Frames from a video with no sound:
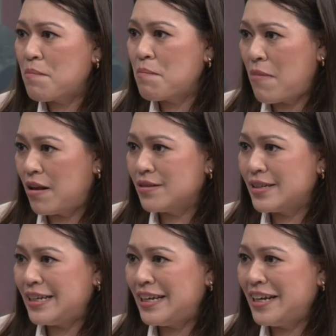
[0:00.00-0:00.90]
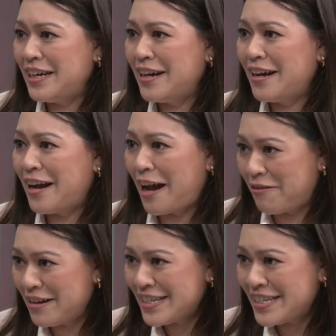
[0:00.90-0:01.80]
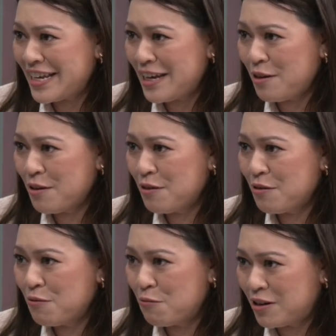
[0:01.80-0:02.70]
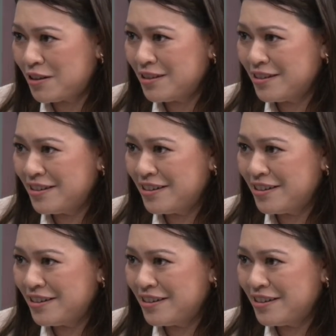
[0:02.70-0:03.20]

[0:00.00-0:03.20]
multi-currency world?